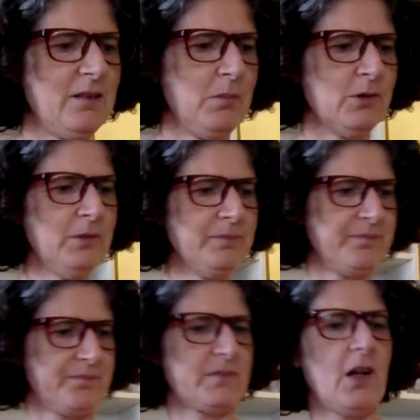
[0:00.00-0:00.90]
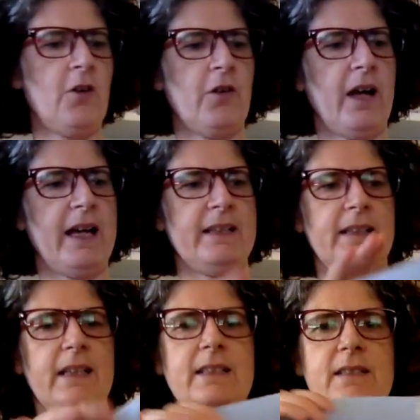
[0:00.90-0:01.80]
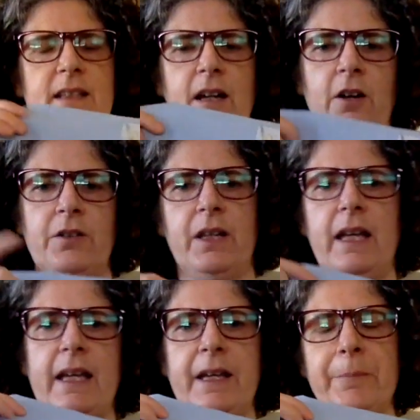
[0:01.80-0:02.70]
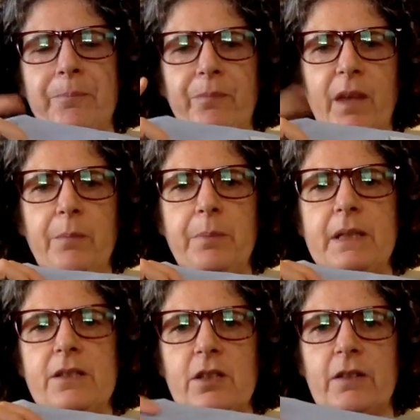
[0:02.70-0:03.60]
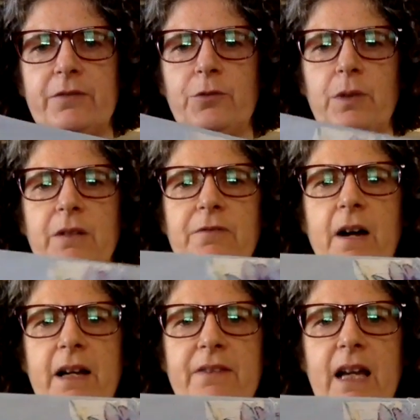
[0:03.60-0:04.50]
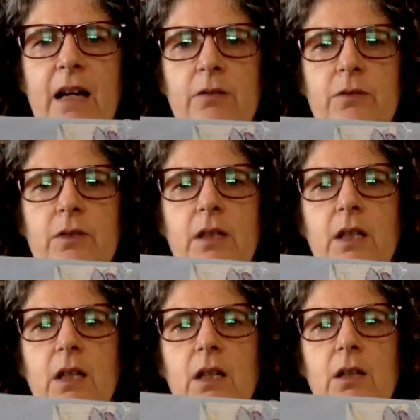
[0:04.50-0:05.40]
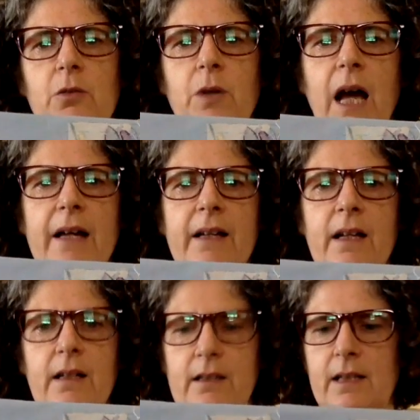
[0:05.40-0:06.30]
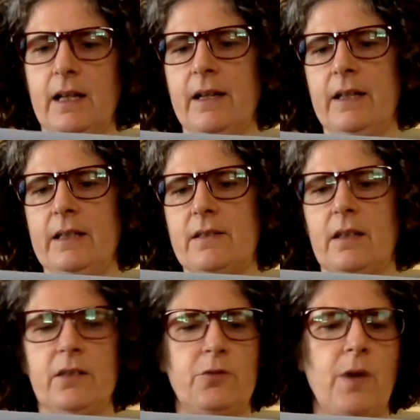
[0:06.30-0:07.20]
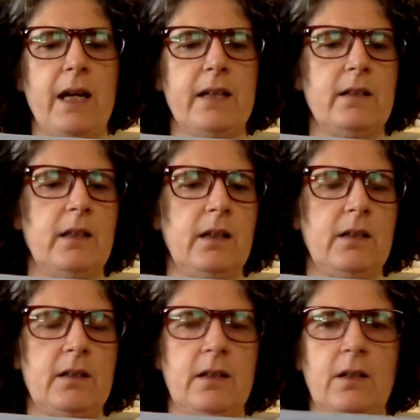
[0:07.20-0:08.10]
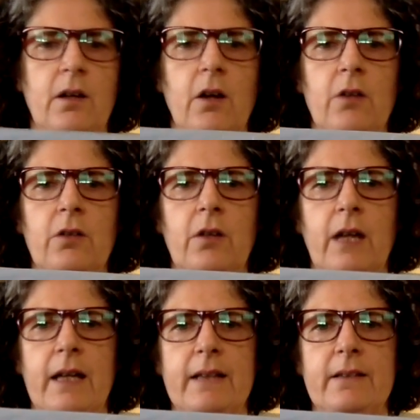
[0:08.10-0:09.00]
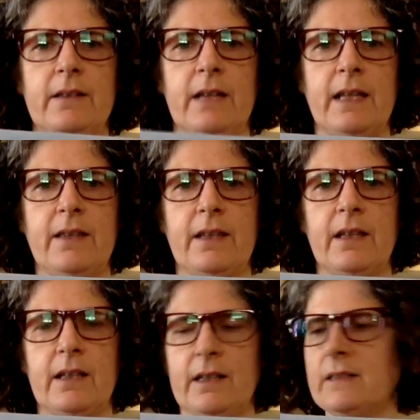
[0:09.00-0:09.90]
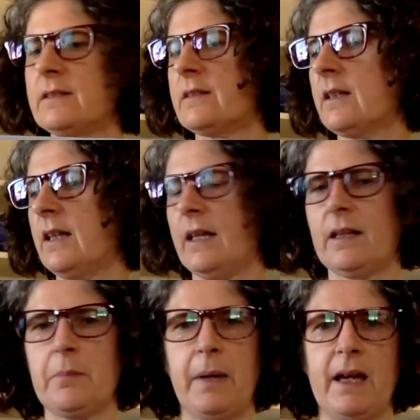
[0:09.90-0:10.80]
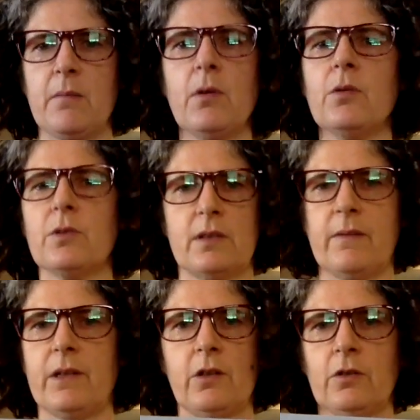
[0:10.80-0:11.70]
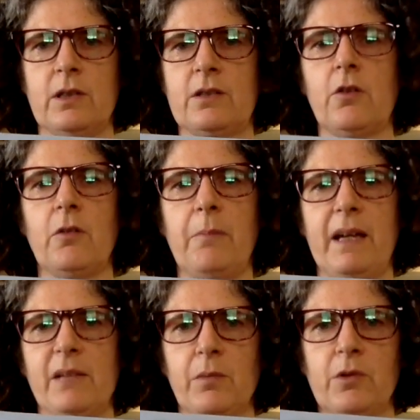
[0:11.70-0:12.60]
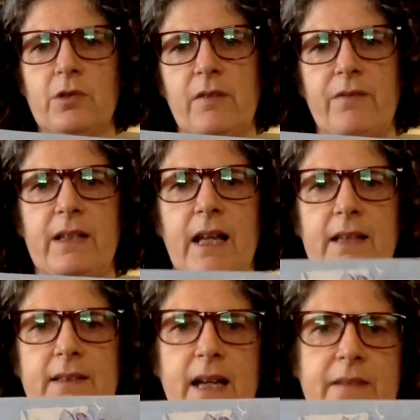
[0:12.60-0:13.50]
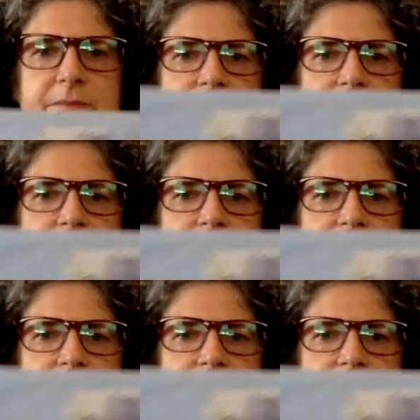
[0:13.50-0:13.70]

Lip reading: Blue. Oh, and it's on a piece of 25 count Lugana. It's a Zweigert color, and I think it's like pale blue or something. It's called pale blue or something like that.